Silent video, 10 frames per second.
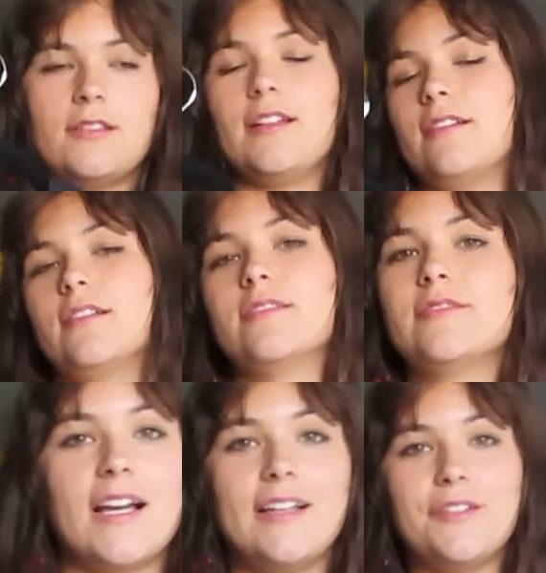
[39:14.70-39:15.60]
I don't know.
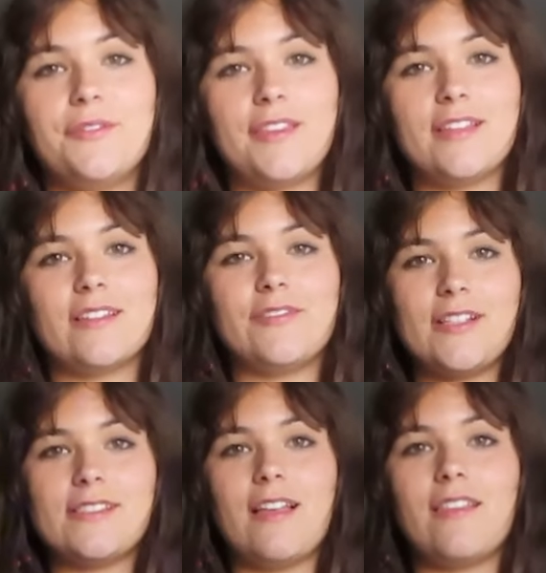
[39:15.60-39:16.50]
I do think if
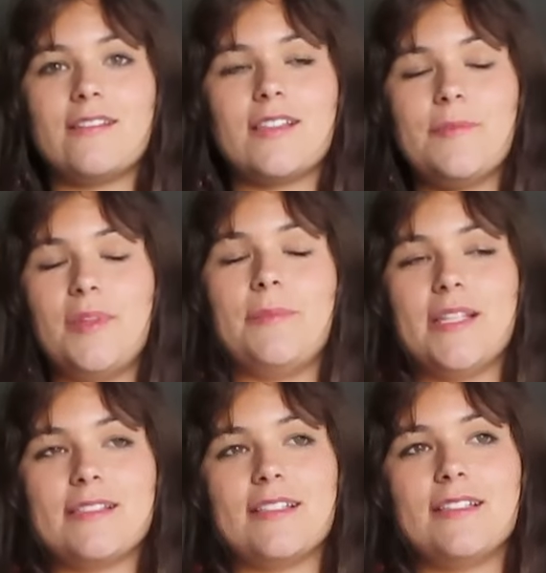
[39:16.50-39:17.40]
I sell this, I'm gonna
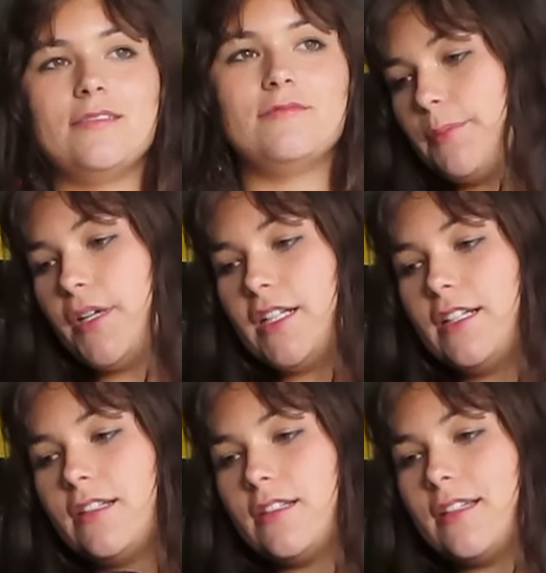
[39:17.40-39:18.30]
miss it. I'm gonna put
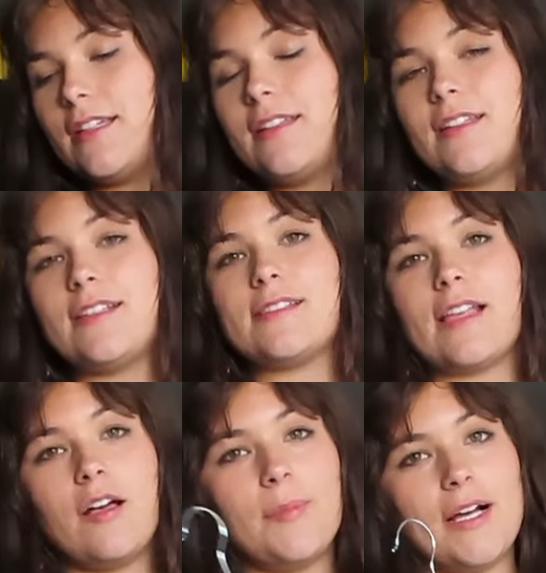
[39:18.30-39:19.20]
it in the
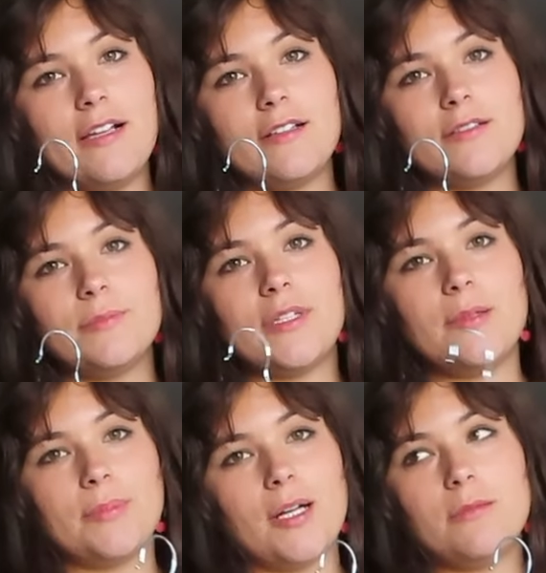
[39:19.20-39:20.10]
sale pile, but
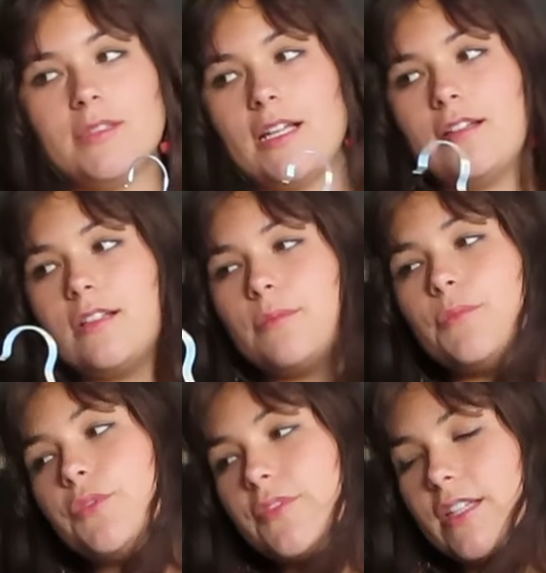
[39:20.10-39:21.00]
I'll probably end up
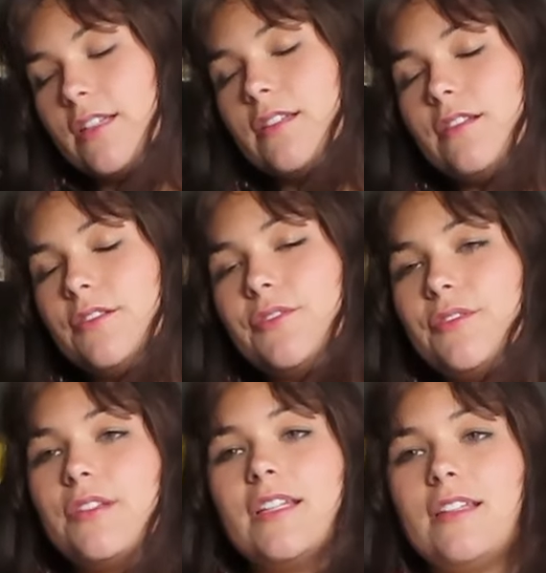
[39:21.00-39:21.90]
moving it
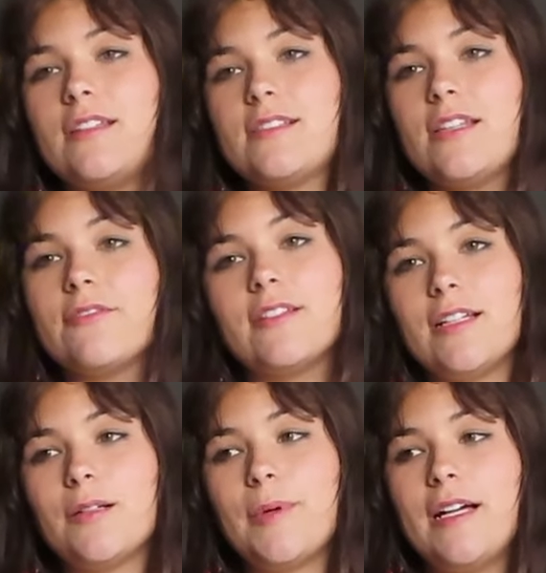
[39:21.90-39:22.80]
to the save for
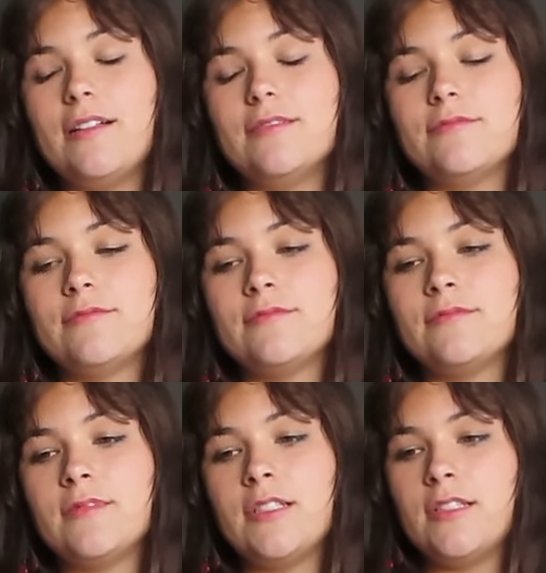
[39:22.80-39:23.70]
later pile.
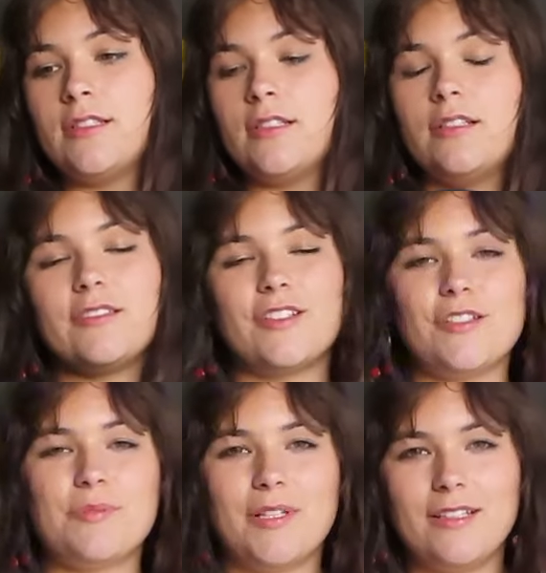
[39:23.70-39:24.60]
Should I
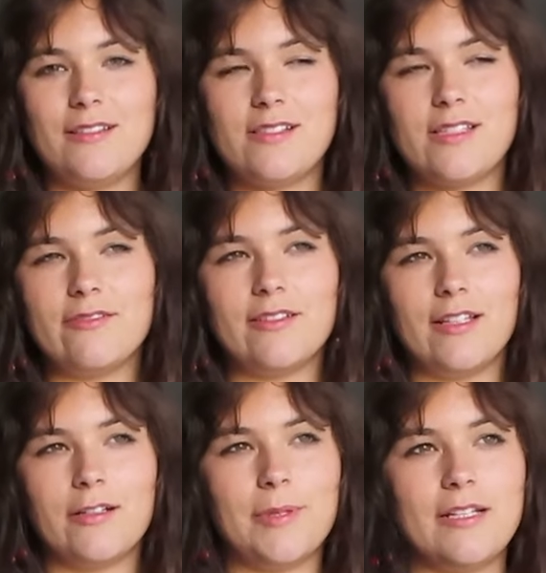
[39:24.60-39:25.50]
just put it in the save for later